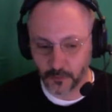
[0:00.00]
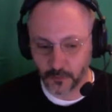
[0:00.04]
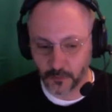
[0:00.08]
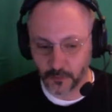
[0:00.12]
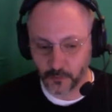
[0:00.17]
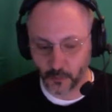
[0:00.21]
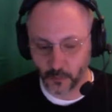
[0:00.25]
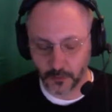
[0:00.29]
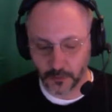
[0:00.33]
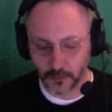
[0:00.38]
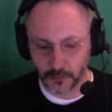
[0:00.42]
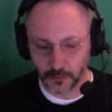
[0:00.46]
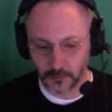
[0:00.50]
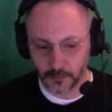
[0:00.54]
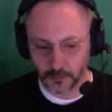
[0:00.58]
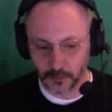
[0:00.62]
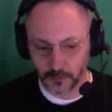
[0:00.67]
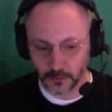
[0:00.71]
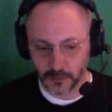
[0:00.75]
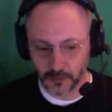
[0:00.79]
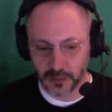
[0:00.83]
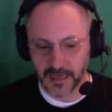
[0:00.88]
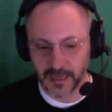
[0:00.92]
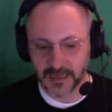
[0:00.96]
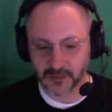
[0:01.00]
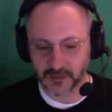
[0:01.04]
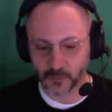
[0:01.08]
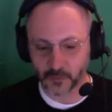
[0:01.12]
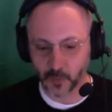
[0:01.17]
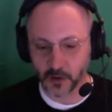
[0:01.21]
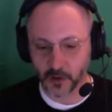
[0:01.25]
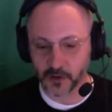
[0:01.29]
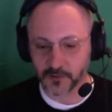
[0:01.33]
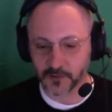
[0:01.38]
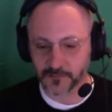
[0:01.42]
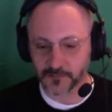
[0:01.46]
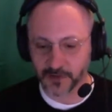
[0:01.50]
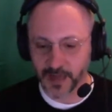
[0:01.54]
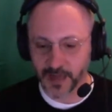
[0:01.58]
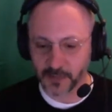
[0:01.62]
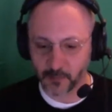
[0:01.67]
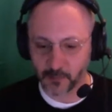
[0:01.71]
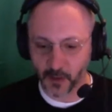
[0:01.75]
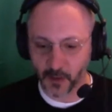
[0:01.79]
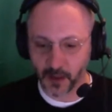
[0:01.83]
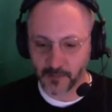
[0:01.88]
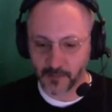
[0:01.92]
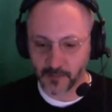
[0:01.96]
We're K-12, and
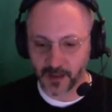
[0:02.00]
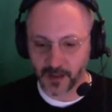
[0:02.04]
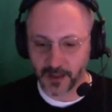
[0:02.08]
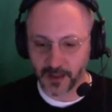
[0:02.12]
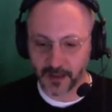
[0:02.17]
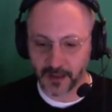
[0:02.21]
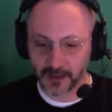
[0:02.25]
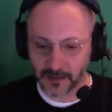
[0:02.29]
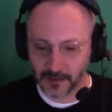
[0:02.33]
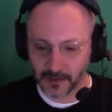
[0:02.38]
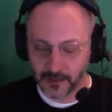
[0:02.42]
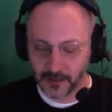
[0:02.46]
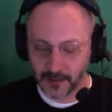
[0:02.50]
I bought my,